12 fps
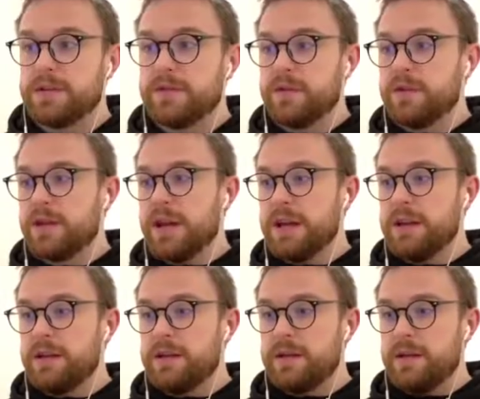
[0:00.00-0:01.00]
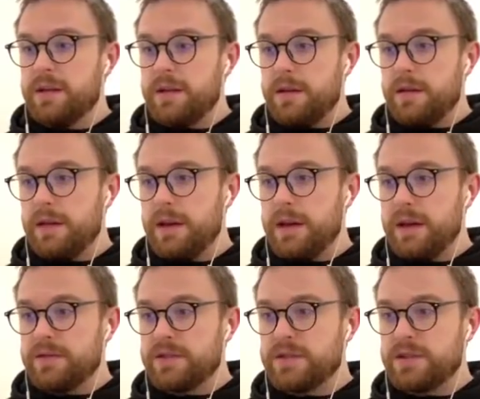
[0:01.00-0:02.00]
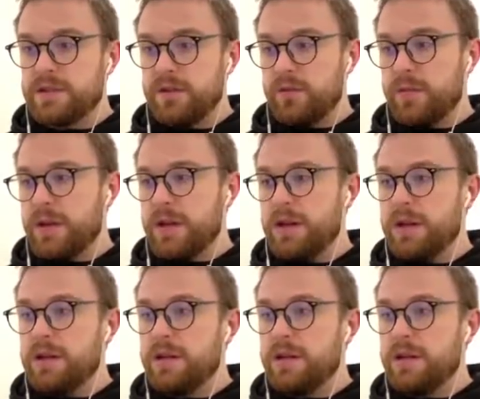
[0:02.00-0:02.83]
you look at it, they have so many